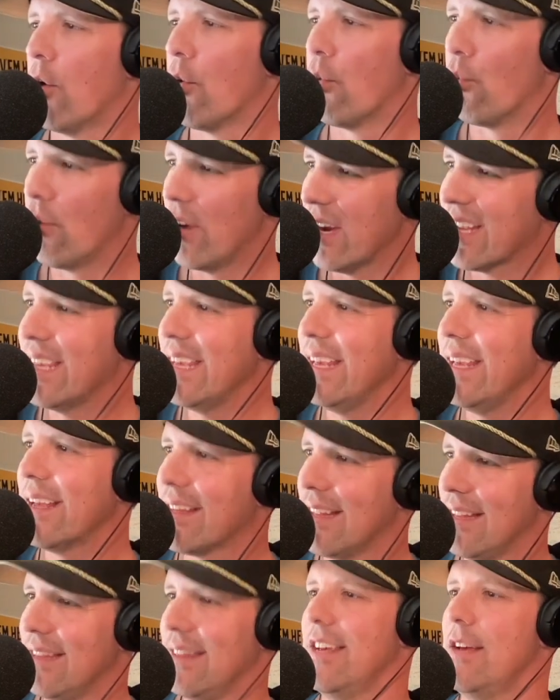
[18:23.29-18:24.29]
Ricky
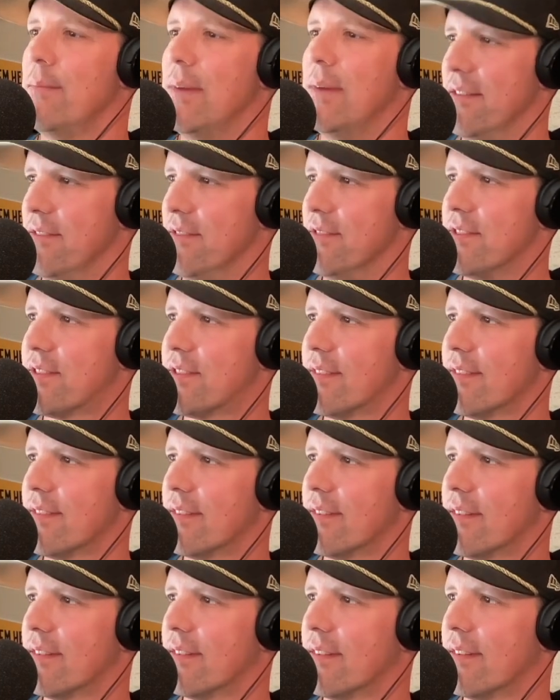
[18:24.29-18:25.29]
Clemens.
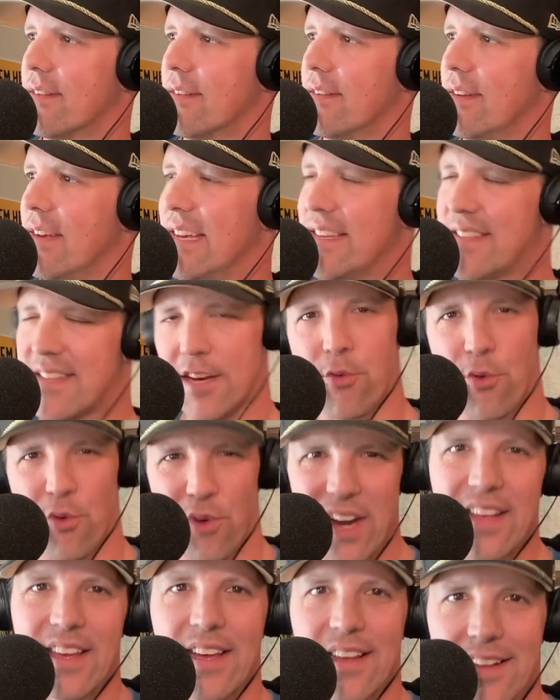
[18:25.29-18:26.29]
Is it
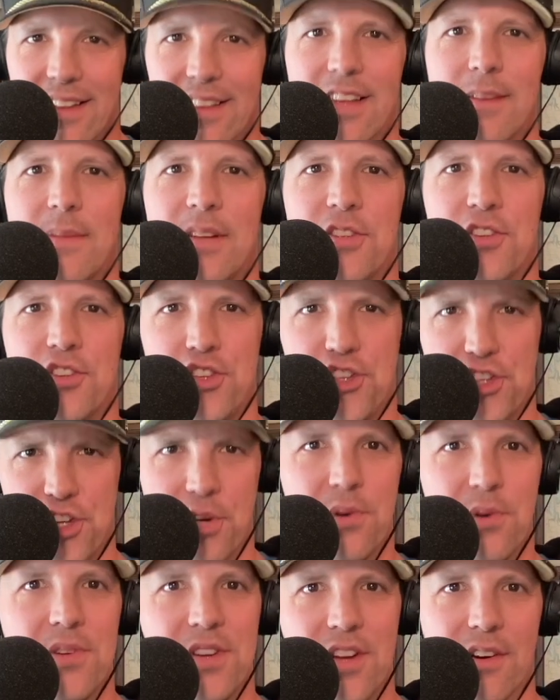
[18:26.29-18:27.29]
Ricky Clemens
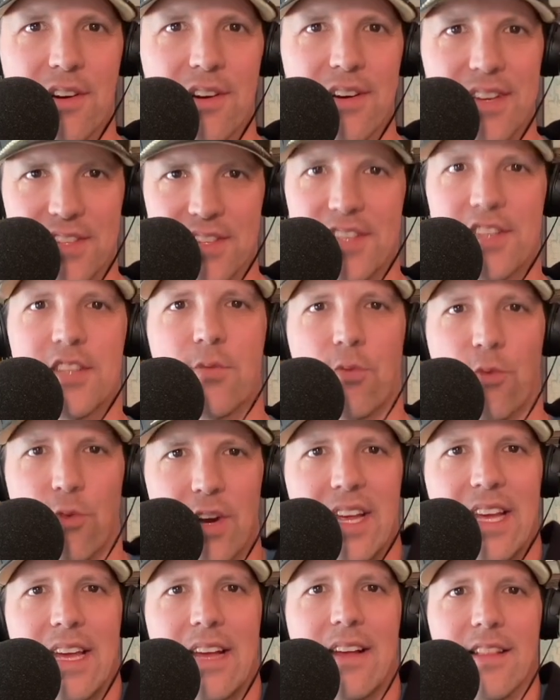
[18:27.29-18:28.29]
Jr.? Is this
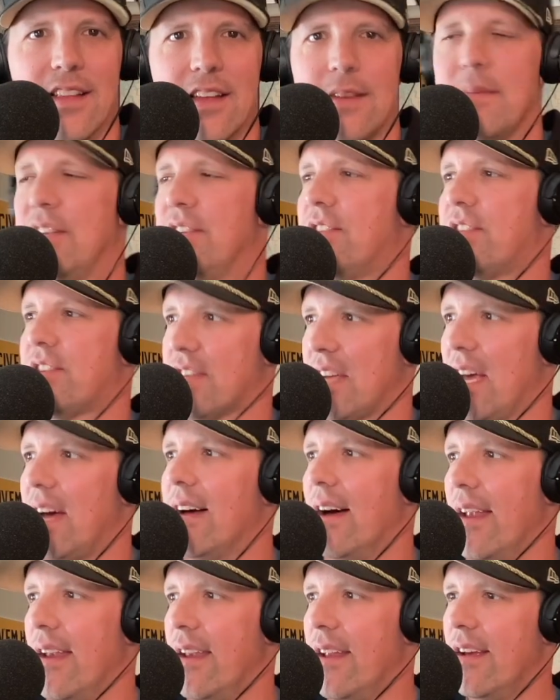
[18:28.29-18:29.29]
Ricky Clemens'
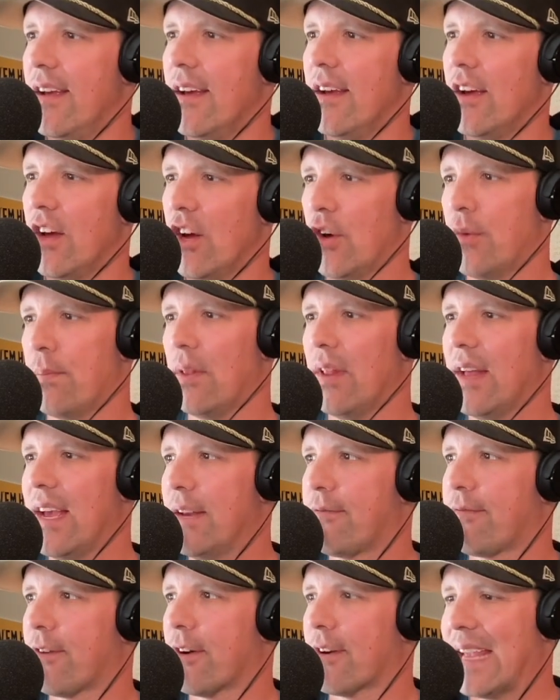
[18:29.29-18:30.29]
son who
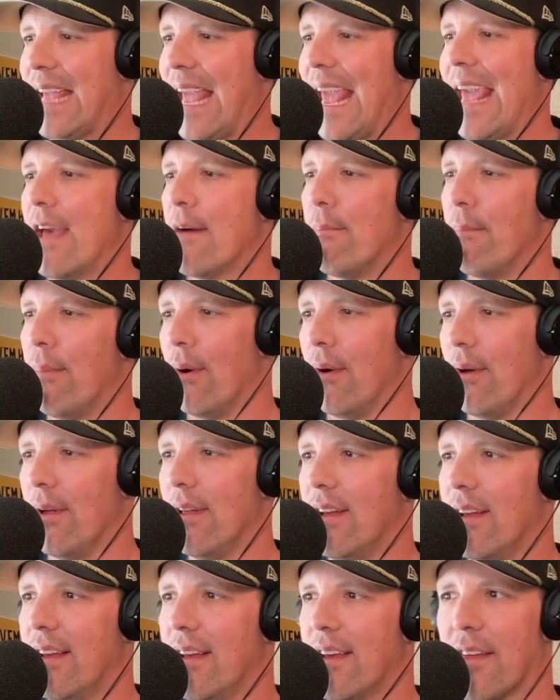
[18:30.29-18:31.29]
played for Campbell
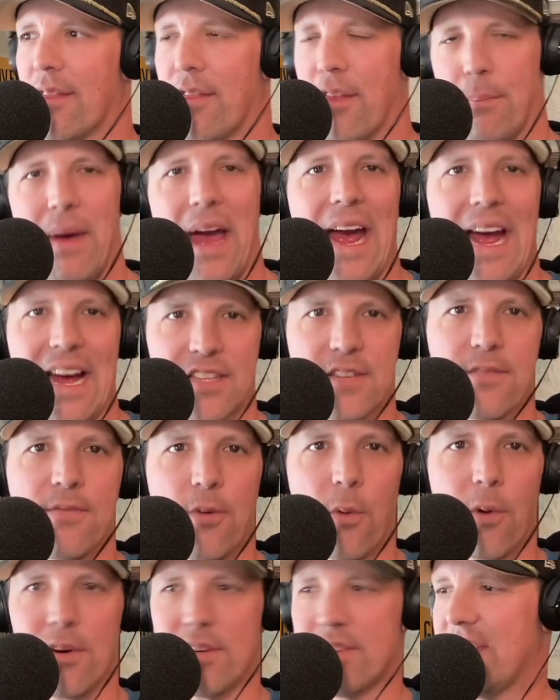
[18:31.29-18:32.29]
the past
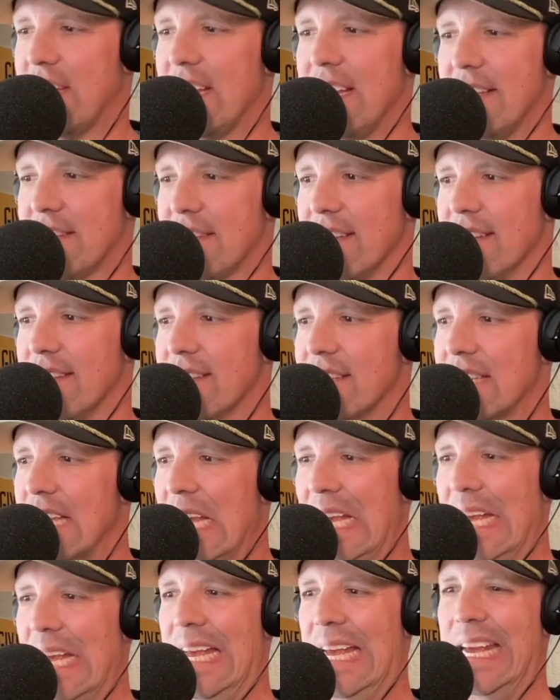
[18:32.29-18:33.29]
four seasons?
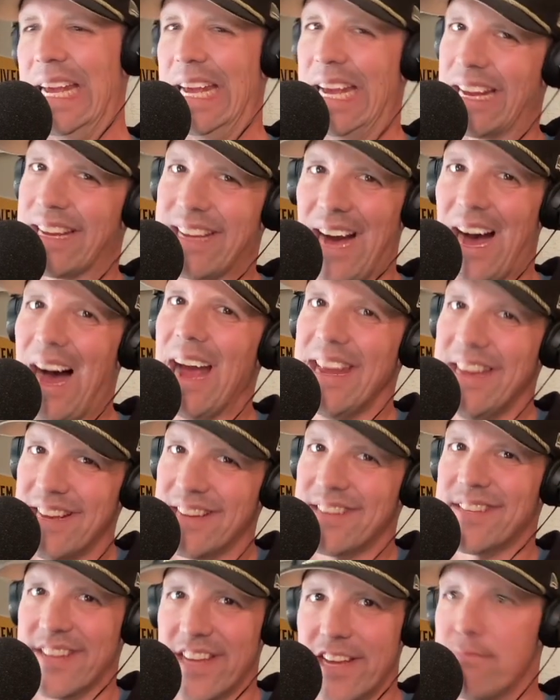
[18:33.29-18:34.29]
It kind
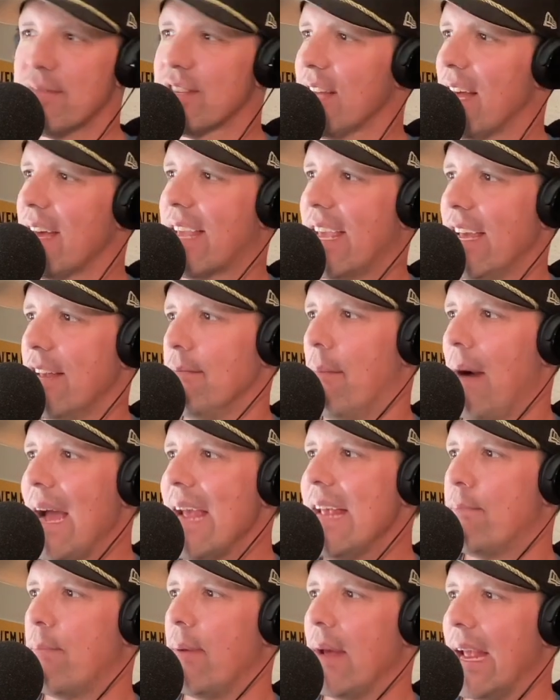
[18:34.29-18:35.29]
of seems like it
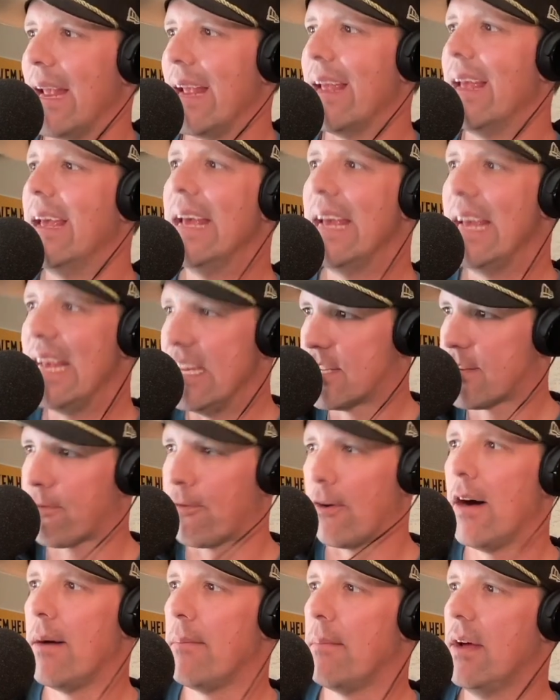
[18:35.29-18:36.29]
might be. He's
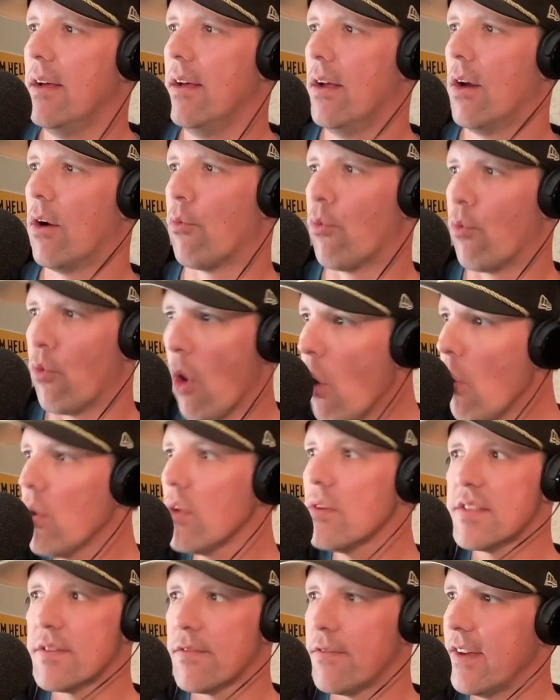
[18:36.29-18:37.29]
from
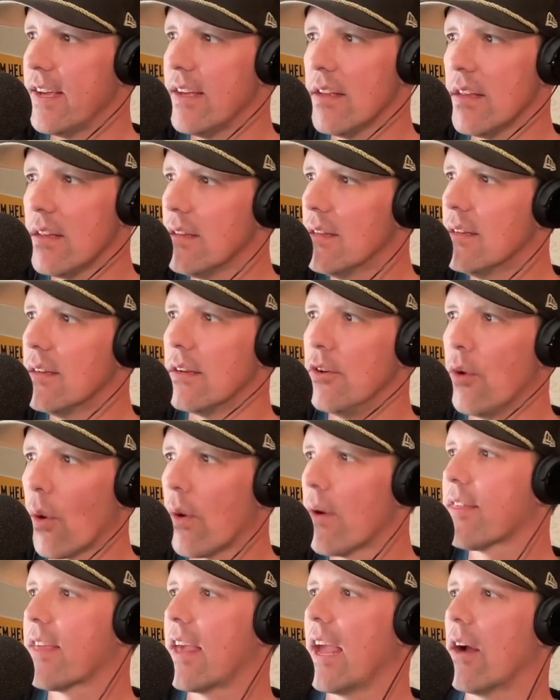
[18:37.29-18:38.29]
Rollsville,
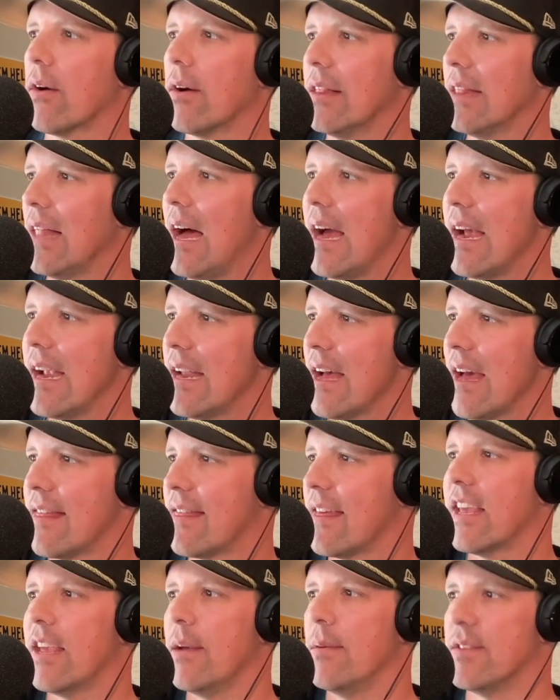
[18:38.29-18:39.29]
North Carolina. I
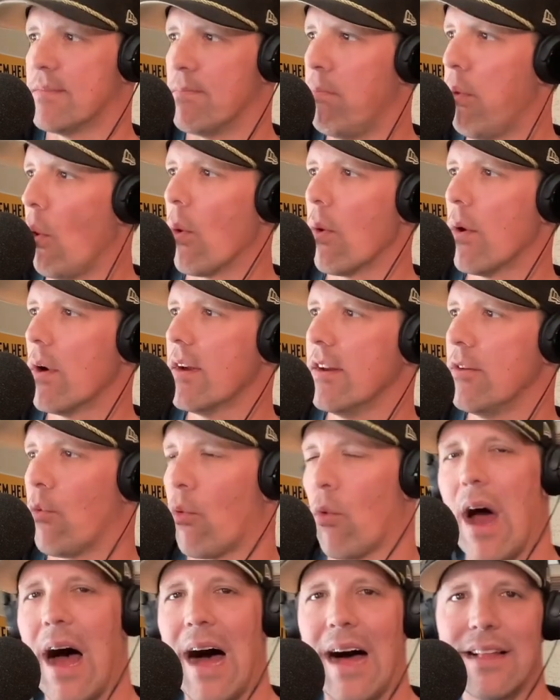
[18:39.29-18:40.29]
think he was born in
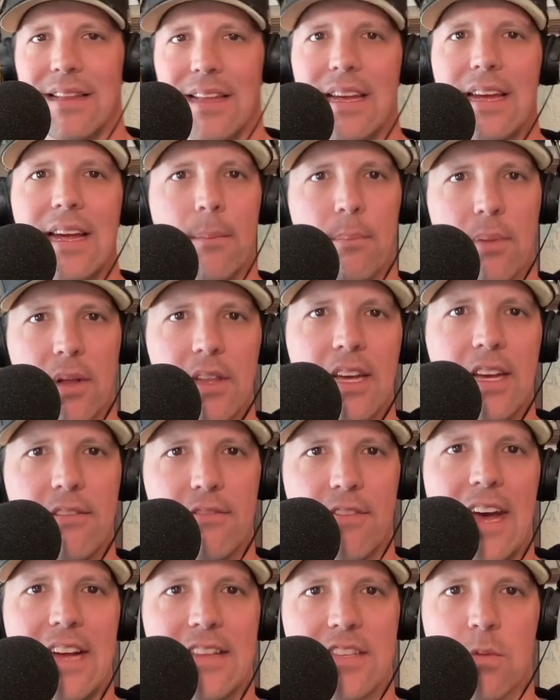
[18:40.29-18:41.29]
Raleigh. I
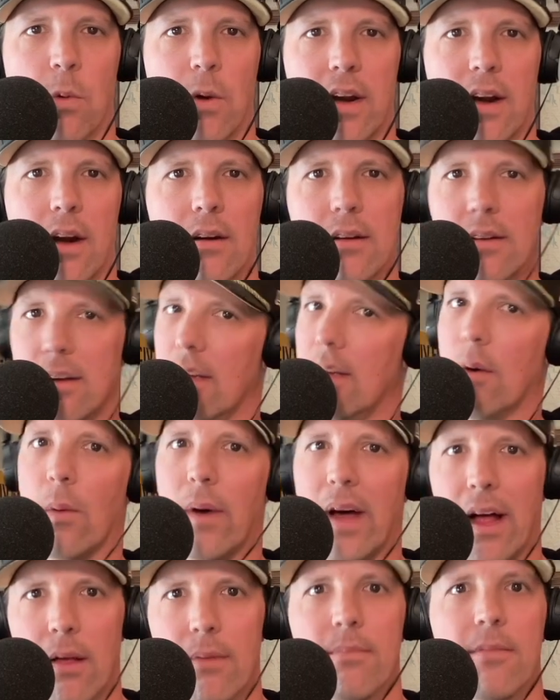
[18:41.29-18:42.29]
believe that's where,
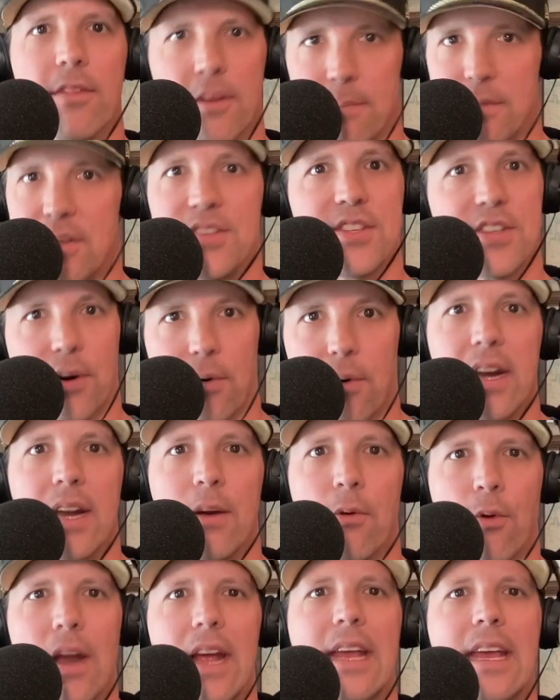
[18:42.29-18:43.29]
well, the Missouri
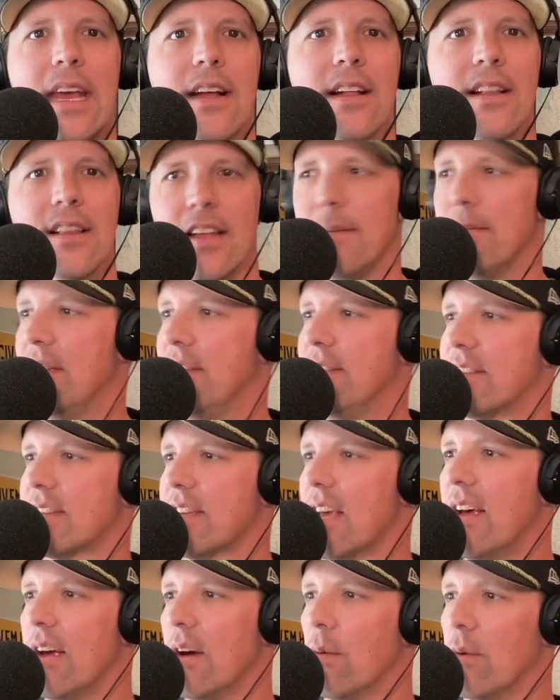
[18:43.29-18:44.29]
Ricky
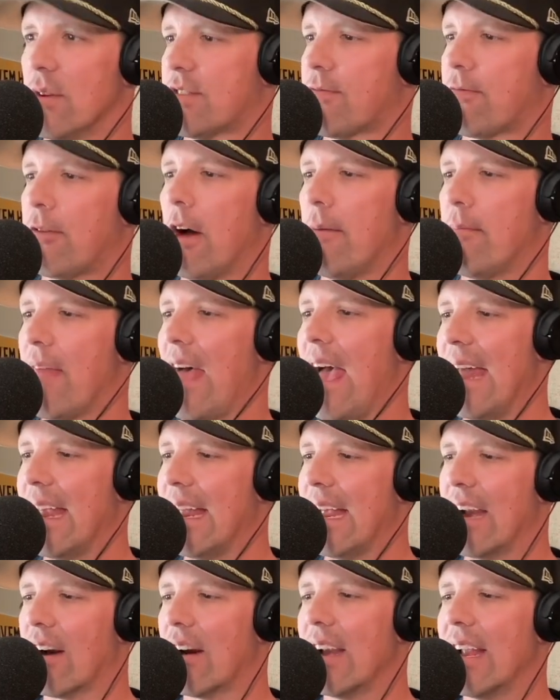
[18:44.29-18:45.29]
Clemens was from, that
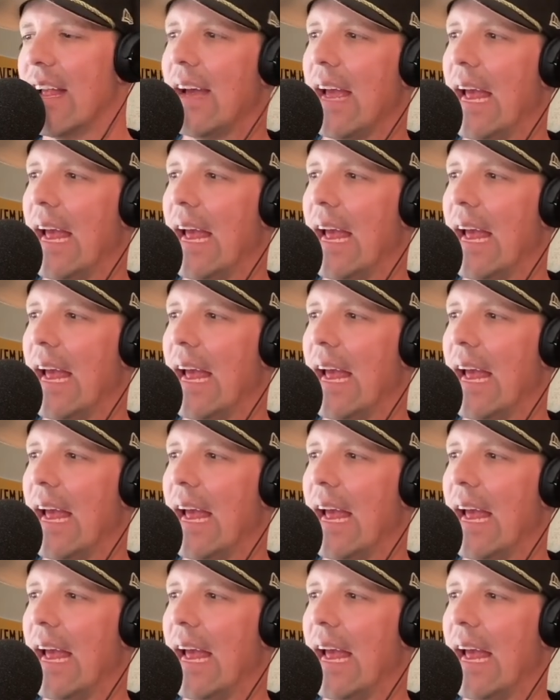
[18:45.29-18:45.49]
area.